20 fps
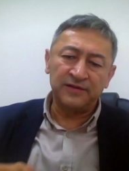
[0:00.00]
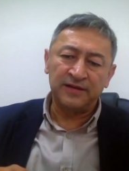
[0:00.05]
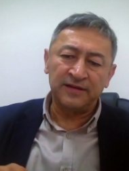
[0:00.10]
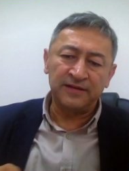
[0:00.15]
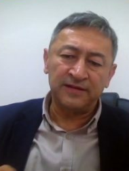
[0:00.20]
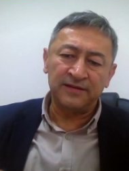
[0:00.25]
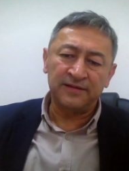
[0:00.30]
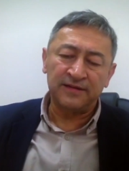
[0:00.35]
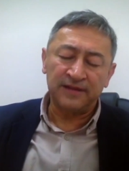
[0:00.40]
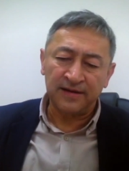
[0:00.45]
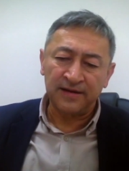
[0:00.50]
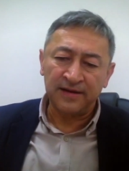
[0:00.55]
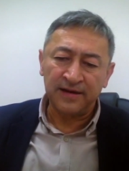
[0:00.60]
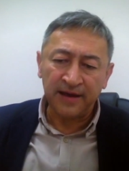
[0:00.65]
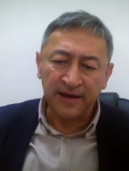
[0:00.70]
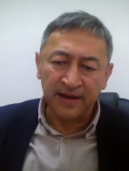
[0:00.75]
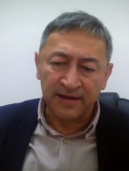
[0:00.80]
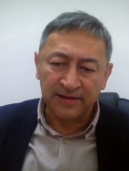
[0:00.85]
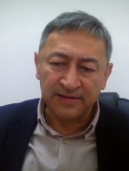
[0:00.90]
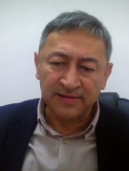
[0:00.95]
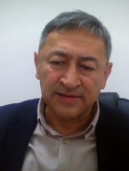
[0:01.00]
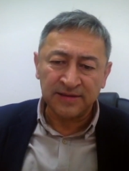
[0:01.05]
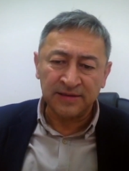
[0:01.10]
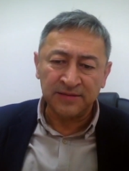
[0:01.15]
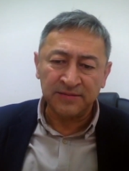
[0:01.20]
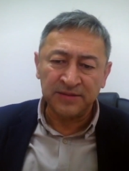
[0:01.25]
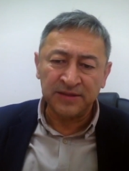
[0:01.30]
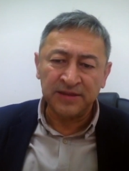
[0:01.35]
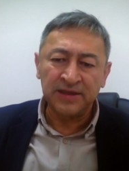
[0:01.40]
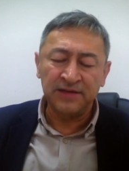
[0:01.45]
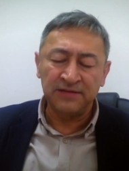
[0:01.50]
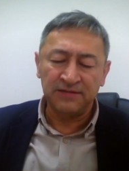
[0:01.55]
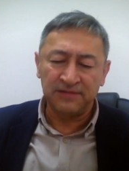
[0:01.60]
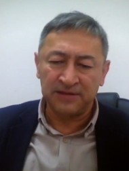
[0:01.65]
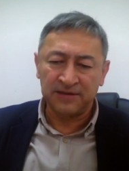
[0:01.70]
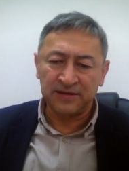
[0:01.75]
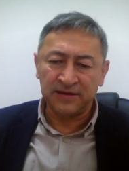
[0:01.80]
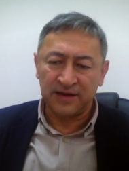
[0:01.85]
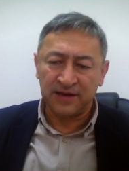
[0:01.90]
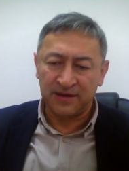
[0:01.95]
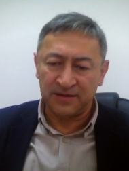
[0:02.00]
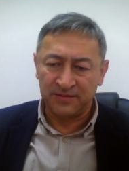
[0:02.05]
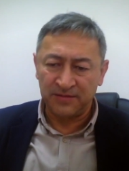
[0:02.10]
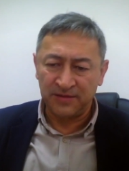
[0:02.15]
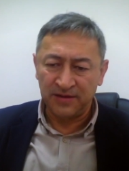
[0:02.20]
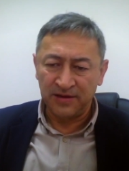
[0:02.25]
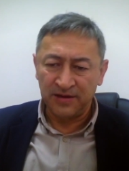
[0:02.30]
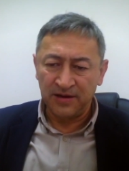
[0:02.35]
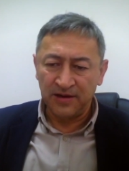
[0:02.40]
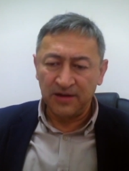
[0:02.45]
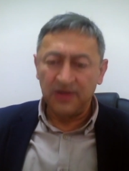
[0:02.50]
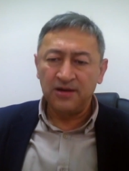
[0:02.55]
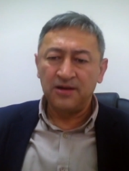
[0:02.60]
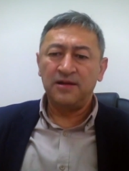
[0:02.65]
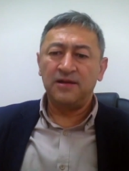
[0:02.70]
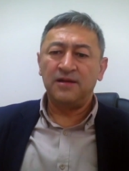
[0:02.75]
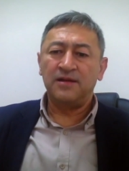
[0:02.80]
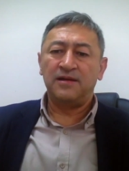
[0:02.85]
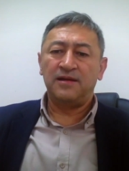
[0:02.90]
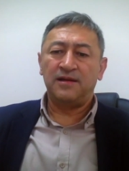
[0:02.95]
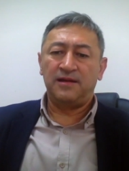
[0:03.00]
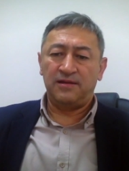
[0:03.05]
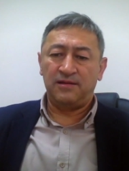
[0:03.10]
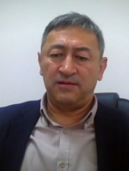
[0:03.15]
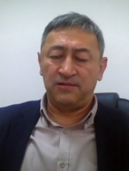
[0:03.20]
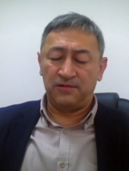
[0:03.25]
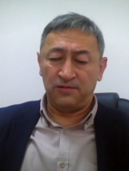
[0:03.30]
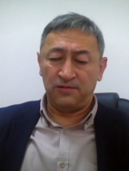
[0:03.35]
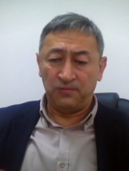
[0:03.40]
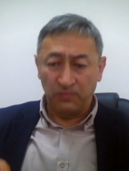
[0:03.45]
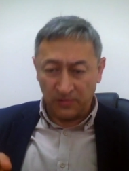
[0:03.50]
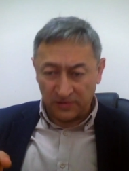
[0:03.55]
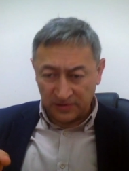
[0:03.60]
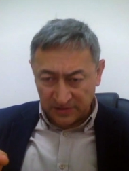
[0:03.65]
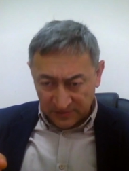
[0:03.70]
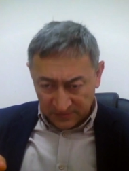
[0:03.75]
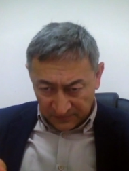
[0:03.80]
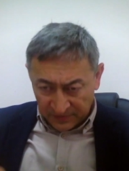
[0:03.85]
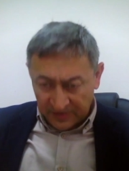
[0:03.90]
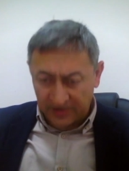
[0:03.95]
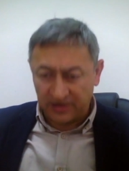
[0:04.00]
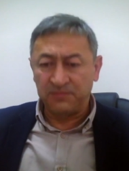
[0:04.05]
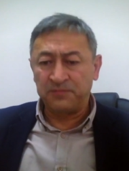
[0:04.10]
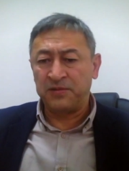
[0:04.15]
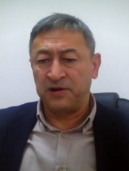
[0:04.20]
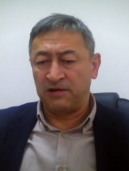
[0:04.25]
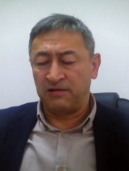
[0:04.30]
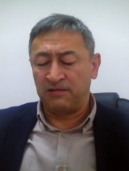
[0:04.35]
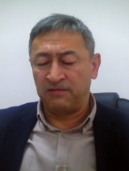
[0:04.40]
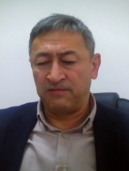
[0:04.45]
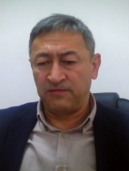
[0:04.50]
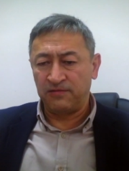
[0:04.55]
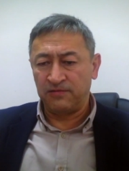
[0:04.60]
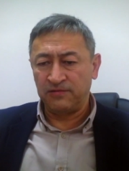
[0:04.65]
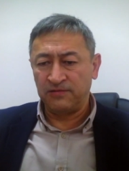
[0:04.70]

in their hands in medieval time was very powerful.